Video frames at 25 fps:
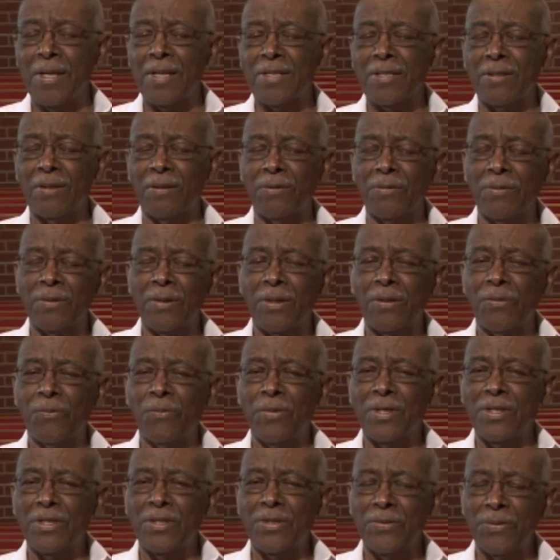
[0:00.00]
So
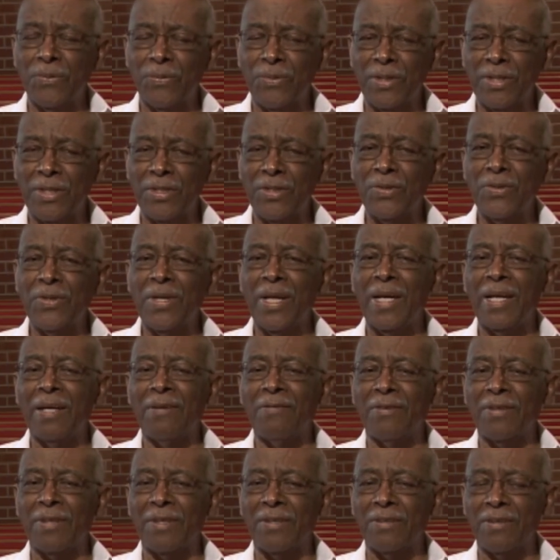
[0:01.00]
we do
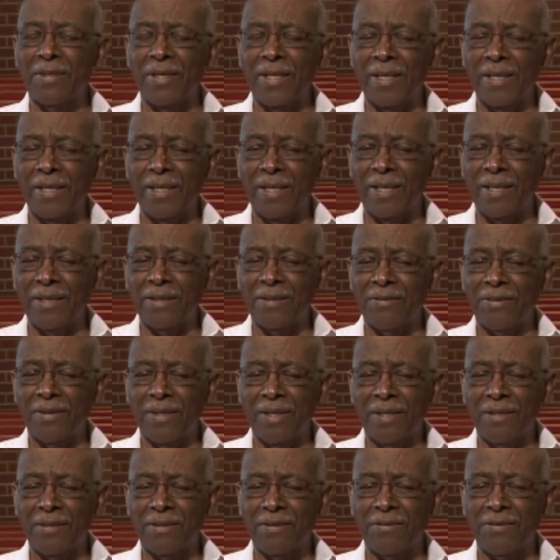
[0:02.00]
have
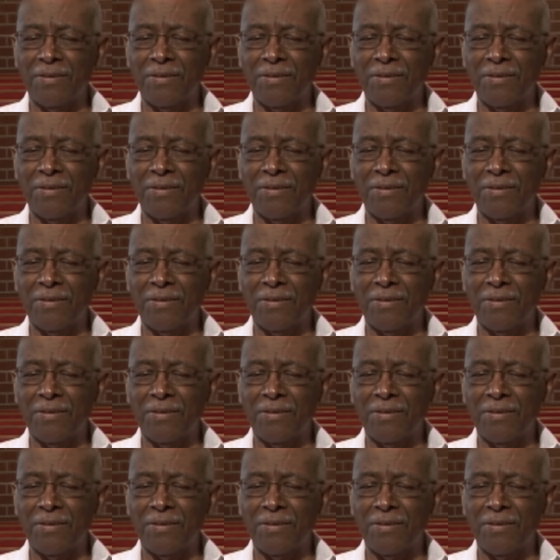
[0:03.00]
a